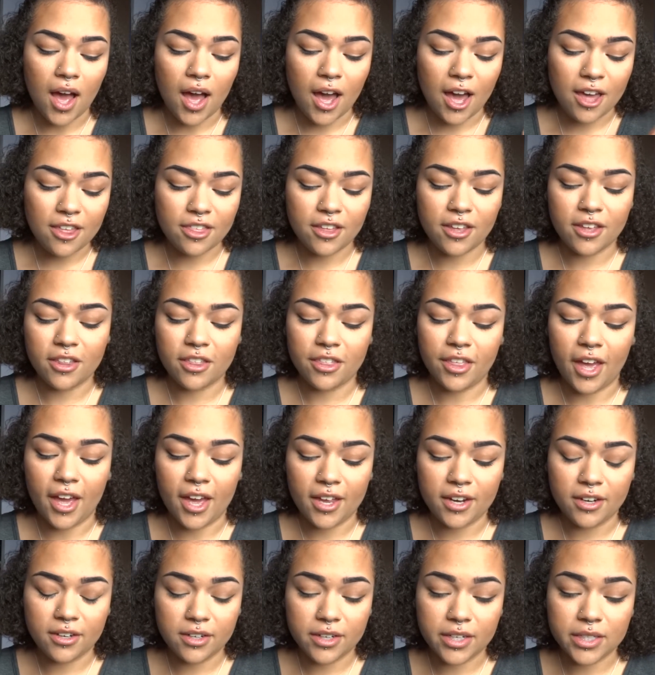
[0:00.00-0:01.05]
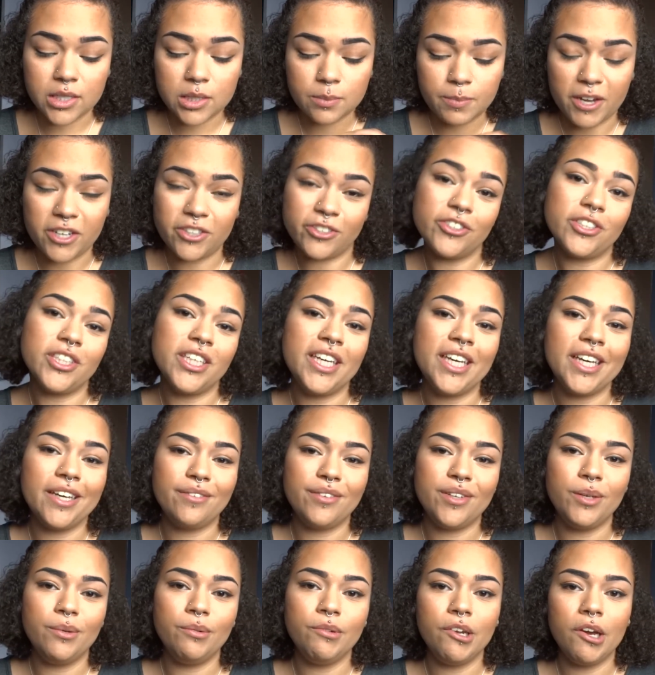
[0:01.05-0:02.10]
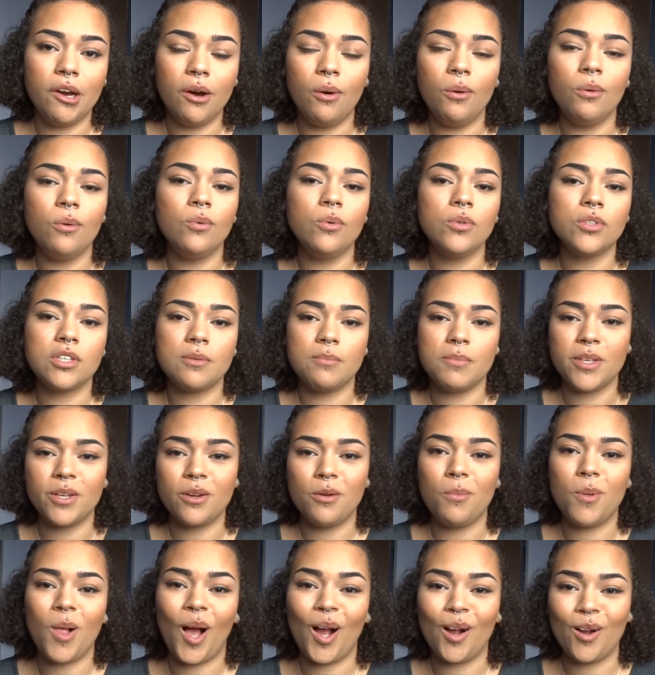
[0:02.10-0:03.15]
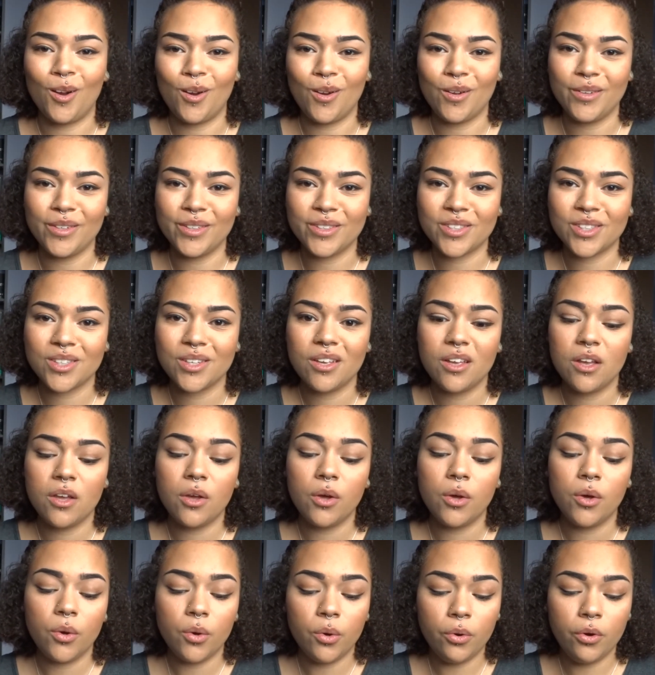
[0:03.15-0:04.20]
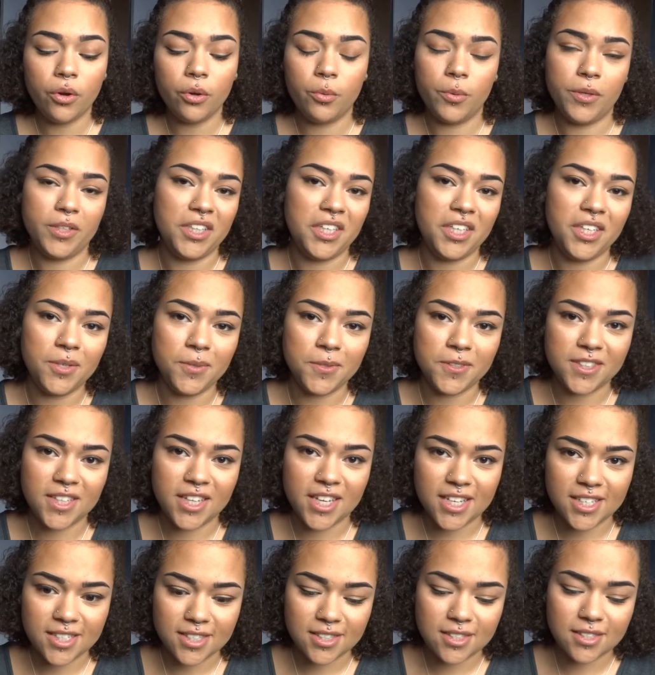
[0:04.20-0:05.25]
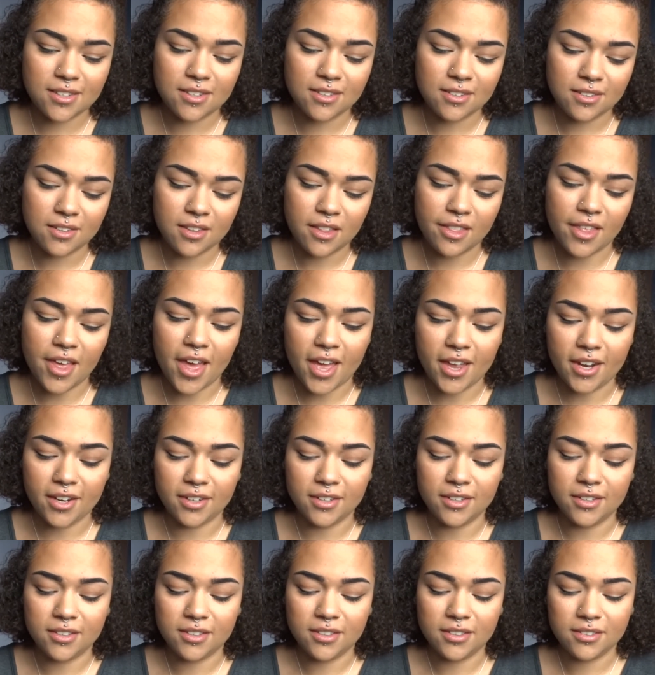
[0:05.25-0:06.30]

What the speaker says: I think that, especially if you know some little Black girls who could really use this, then